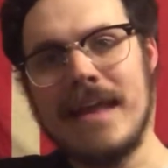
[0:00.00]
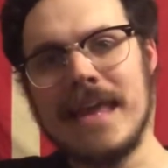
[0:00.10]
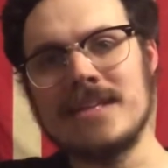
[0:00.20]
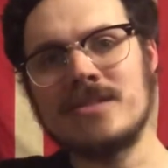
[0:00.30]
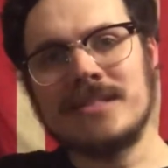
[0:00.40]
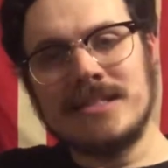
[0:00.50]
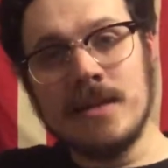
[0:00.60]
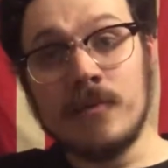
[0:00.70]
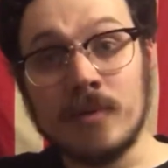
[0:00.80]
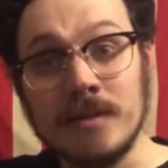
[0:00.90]
is
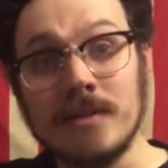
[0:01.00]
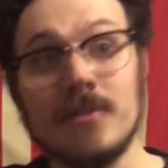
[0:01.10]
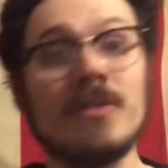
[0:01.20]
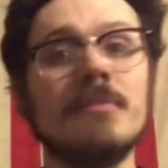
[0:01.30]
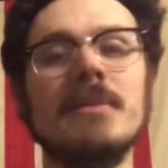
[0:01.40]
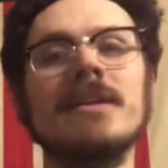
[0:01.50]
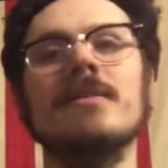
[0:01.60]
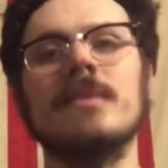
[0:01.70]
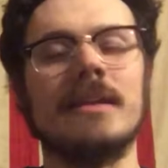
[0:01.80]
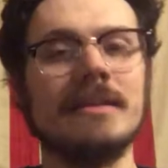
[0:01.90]
different than the
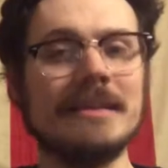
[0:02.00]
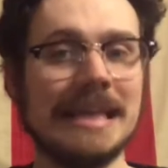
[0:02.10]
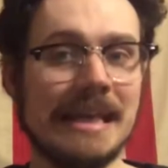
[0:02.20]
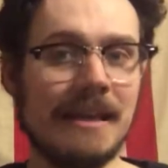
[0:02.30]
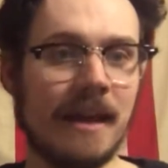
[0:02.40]
medium that Link